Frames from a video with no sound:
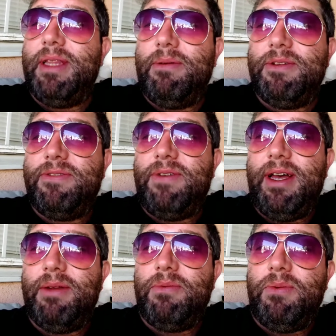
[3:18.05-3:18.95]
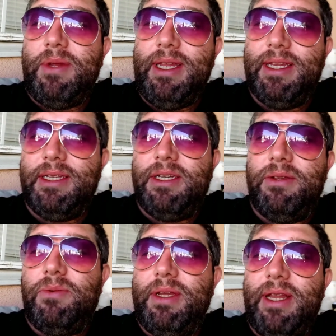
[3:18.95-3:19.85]
And that was fine when we needed
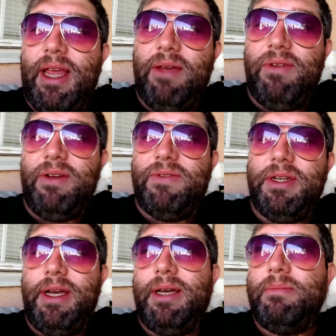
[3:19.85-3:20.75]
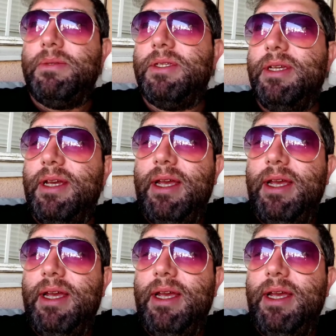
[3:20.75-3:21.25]
to, we didn't have enough jobs.